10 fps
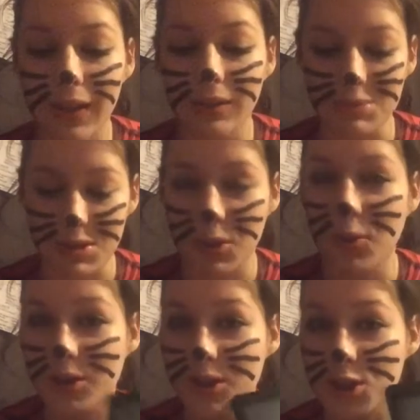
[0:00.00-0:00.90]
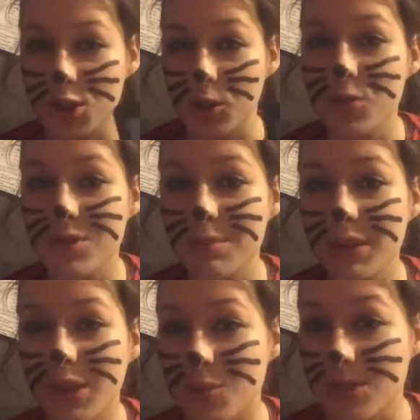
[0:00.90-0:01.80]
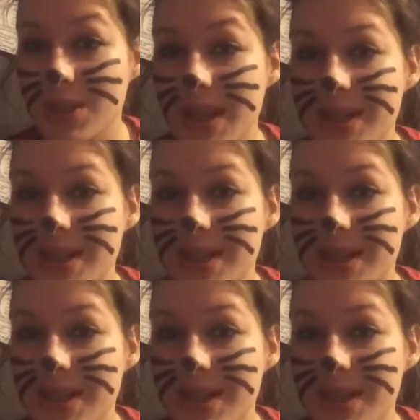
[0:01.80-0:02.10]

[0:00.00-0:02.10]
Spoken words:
I was going to show you something, it was